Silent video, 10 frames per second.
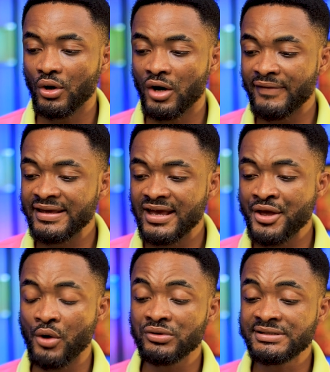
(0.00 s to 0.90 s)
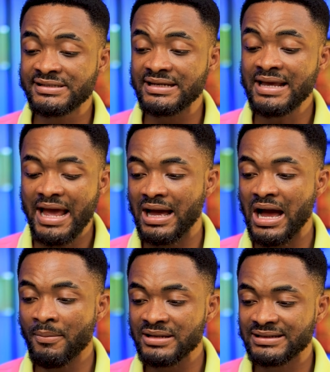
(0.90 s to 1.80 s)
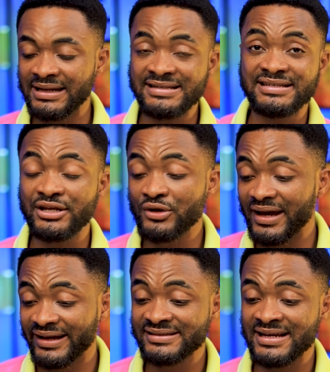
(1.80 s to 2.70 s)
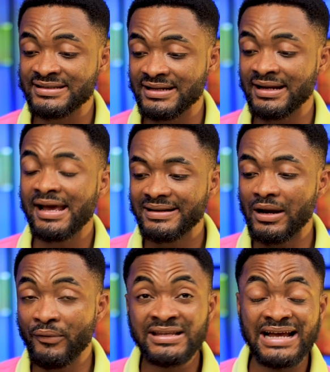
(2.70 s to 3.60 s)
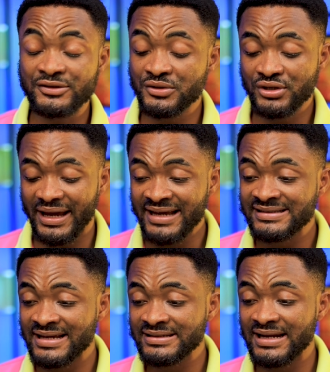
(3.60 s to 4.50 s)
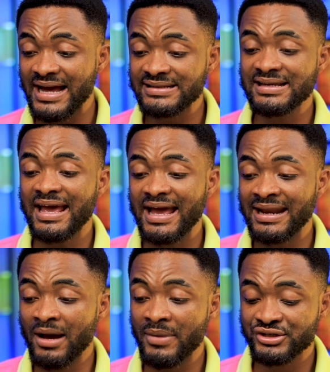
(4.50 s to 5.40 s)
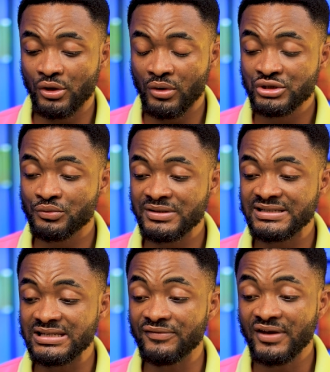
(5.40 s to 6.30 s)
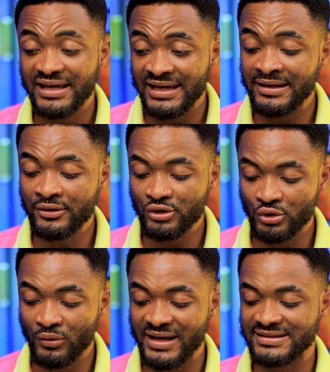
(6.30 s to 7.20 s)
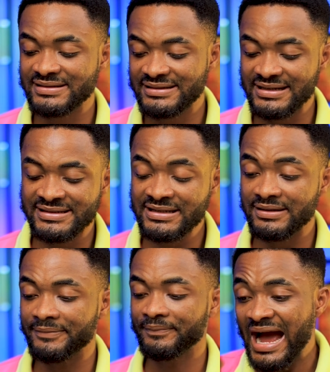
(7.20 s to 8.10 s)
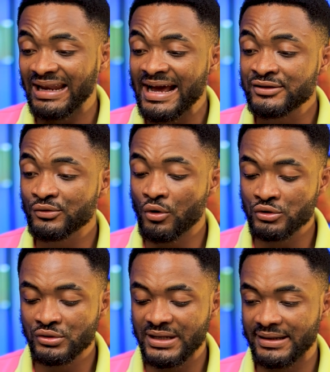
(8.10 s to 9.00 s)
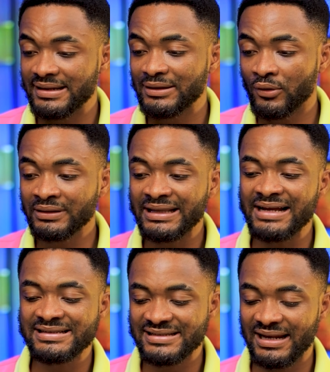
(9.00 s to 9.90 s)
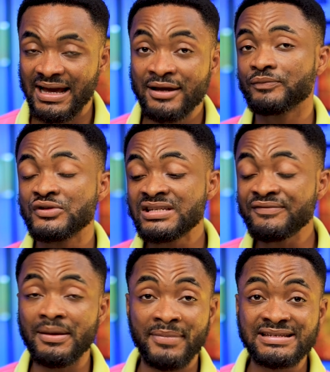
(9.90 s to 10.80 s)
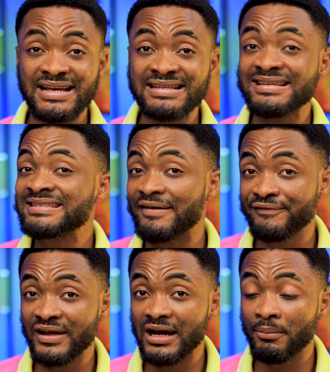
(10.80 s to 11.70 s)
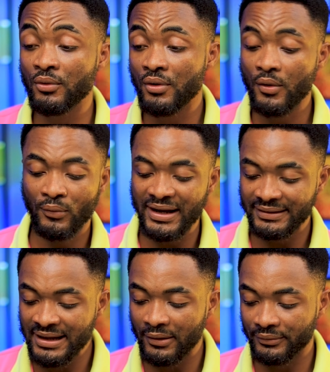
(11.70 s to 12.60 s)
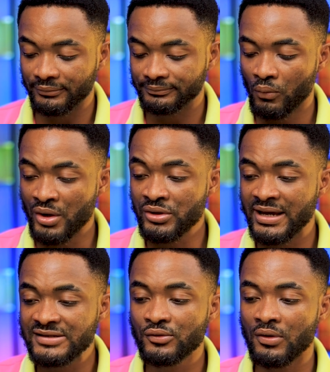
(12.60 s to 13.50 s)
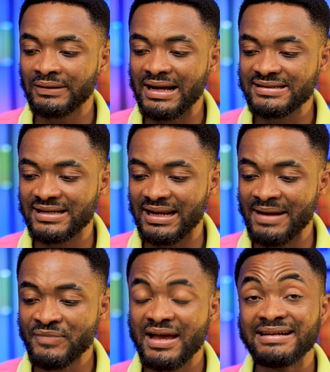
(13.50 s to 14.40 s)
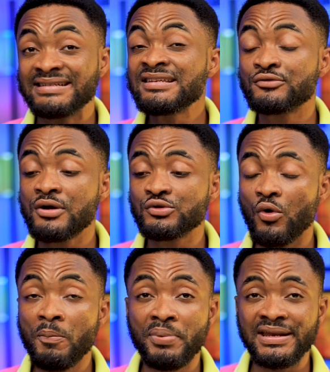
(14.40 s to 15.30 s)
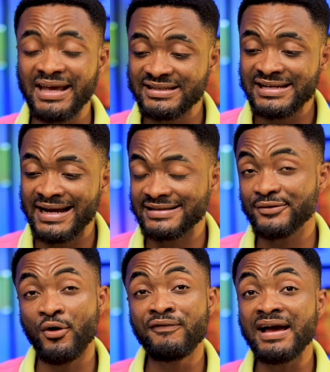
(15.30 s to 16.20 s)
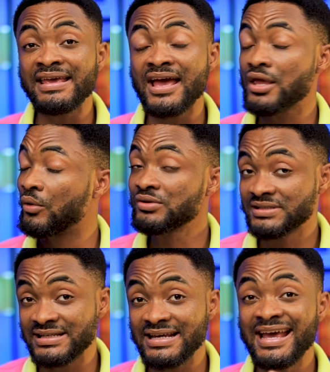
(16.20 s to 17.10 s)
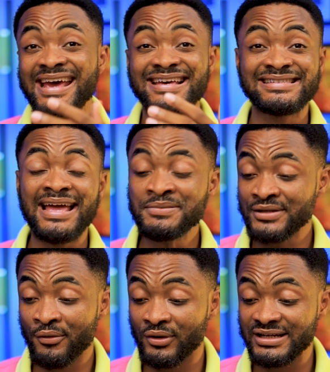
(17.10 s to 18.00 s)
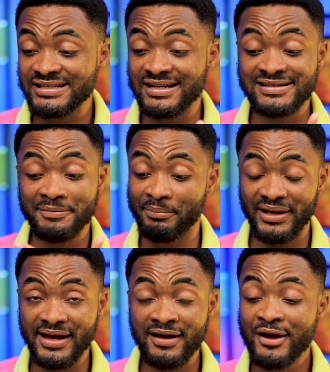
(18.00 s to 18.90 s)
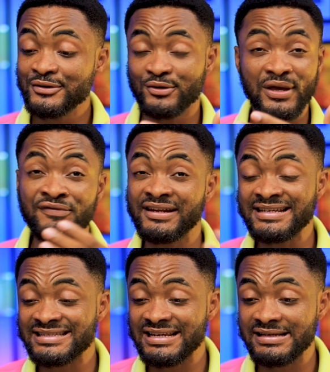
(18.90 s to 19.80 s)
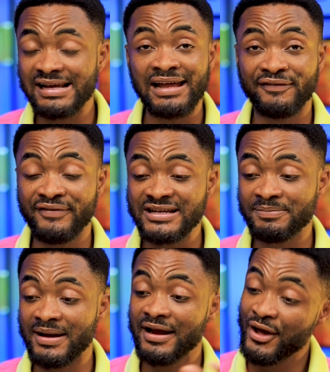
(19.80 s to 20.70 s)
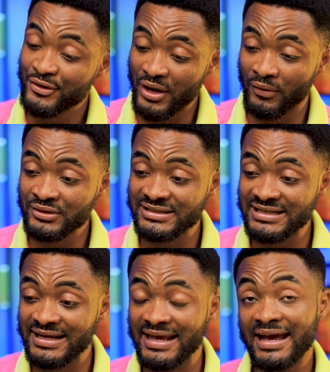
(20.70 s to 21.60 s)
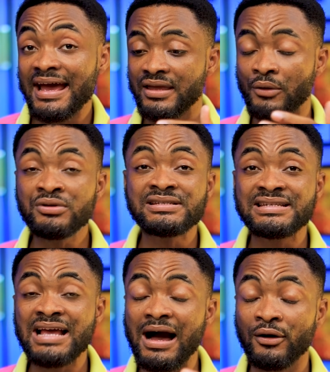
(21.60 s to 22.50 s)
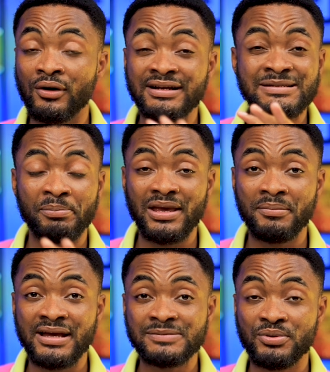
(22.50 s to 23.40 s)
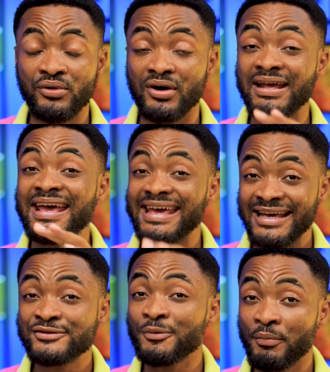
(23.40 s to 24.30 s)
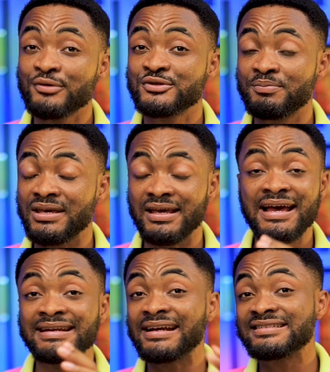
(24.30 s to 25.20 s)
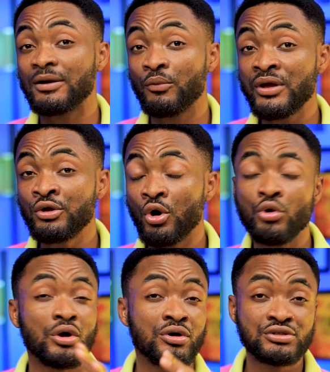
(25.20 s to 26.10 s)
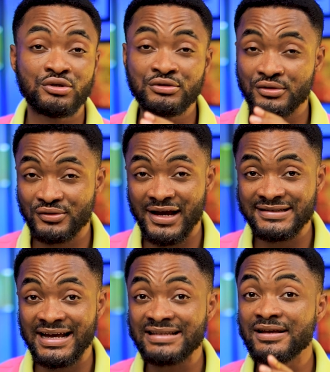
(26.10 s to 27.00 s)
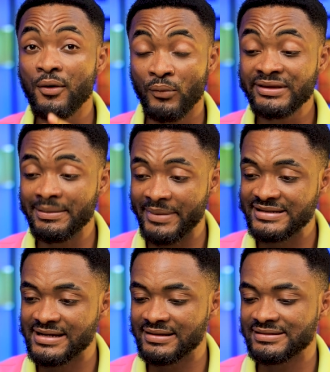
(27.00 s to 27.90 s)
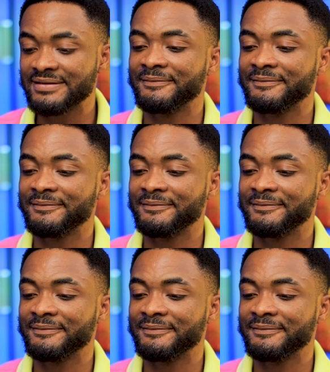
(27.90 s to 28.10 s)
Over here, you're going to see how much Ghana cedi you're exchanging, the rate at which you are exchanging at, and how much you're going to receive in USDT. I like to go to the contact seller to see if the merchant is available right now. When you hit contact seller, this is going to open a chat. Over here, you're going to see his terms and conditions bigger. So if you didn't see it at the first part, you're going to see it here. You're going to see how long this payment period is supposed to be. That is the window you're going to use to transact with the merchant.